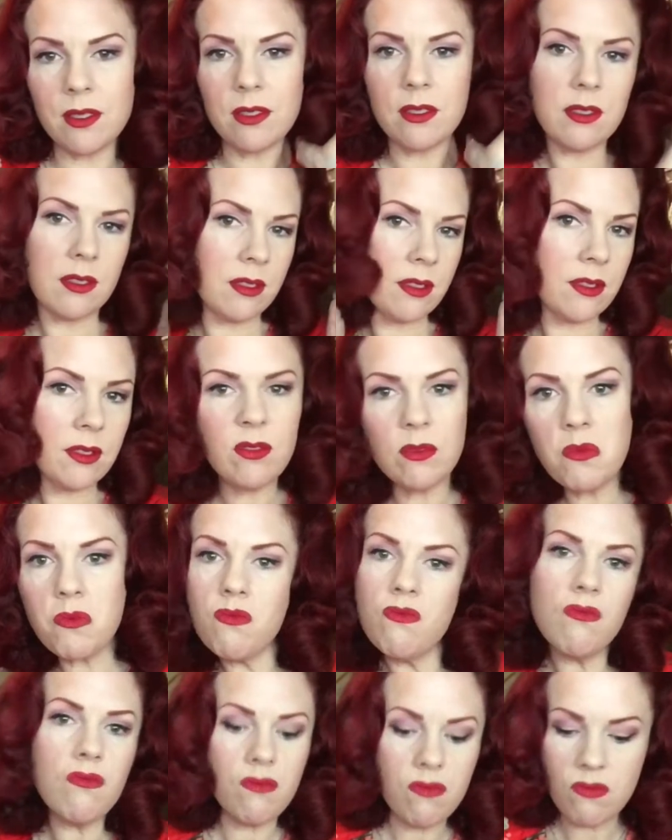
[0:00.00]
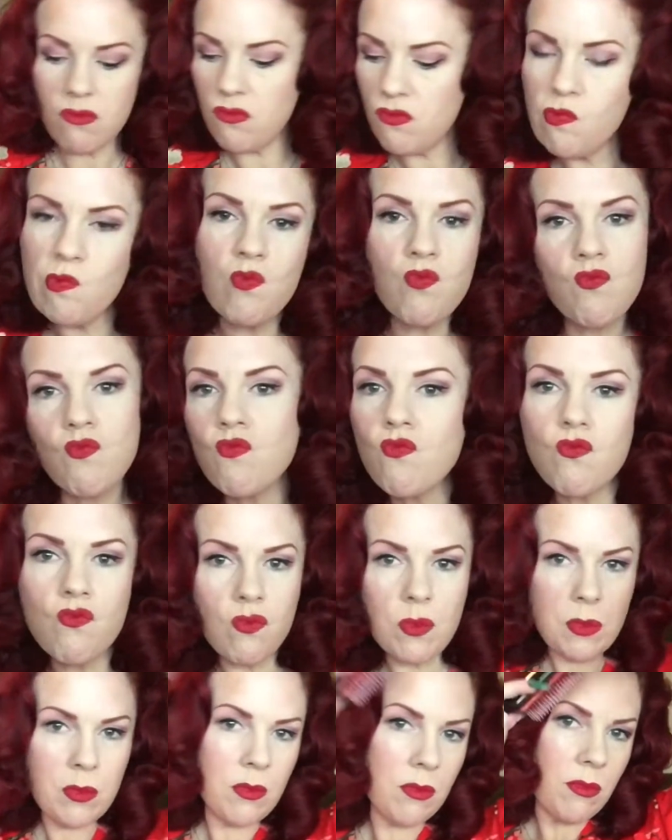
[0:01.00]
You'll have to probably readjust the
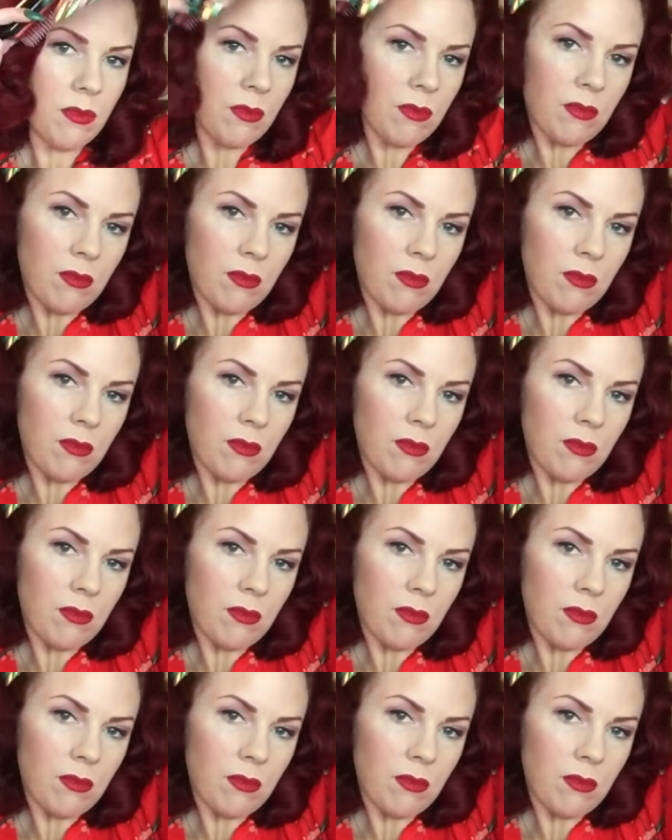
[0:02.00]
comb because